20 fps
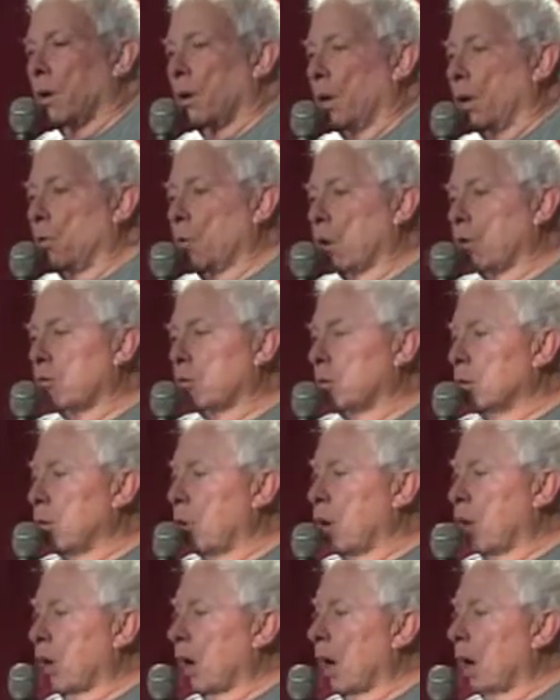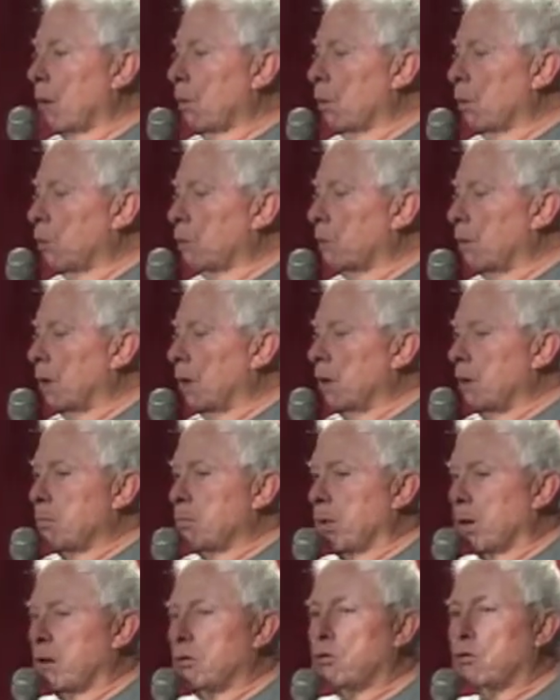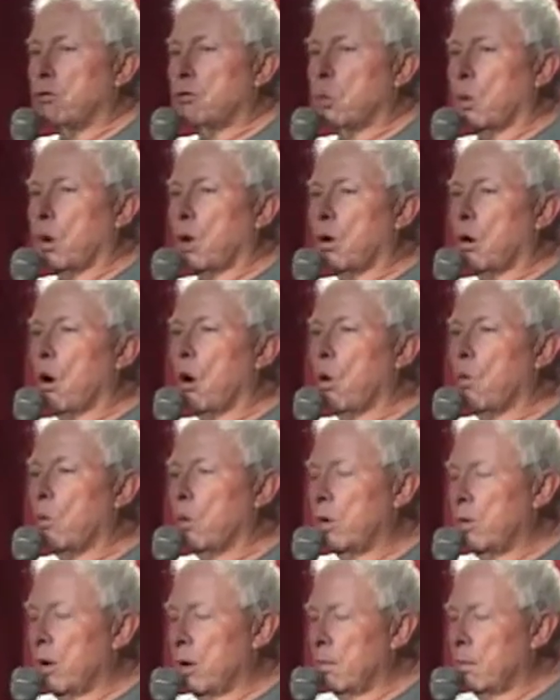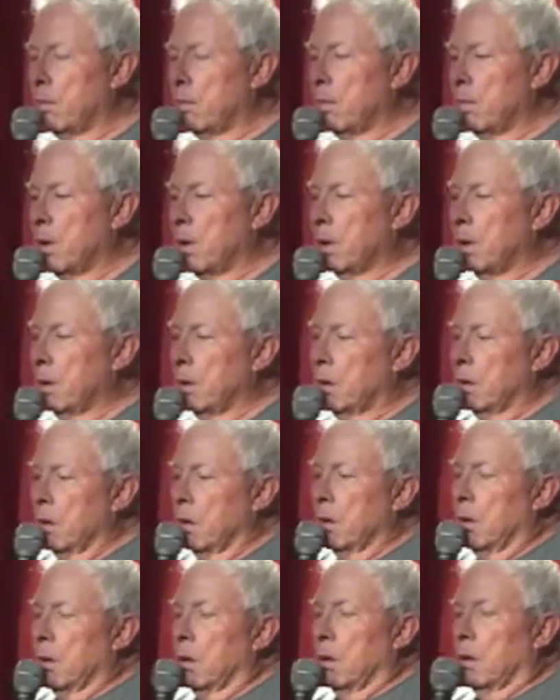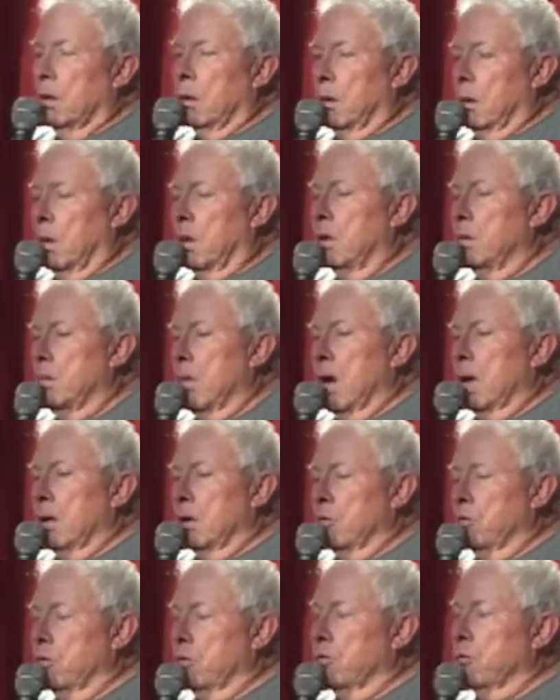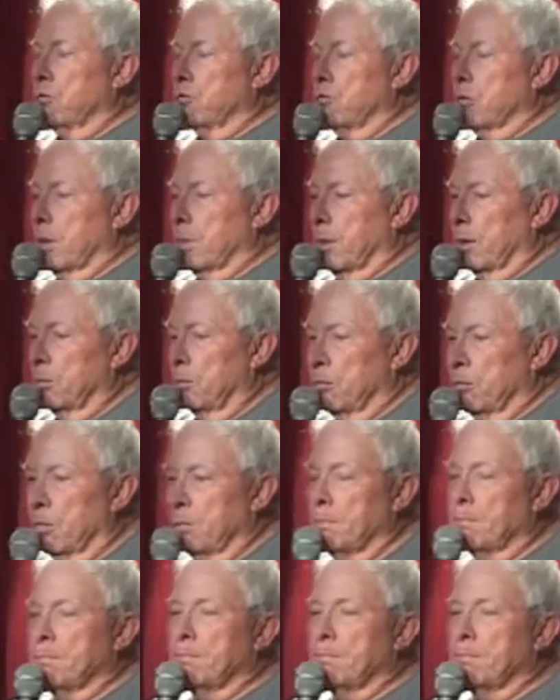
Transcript: and he works long hours, and then he brings his work home with him. He manages strippers.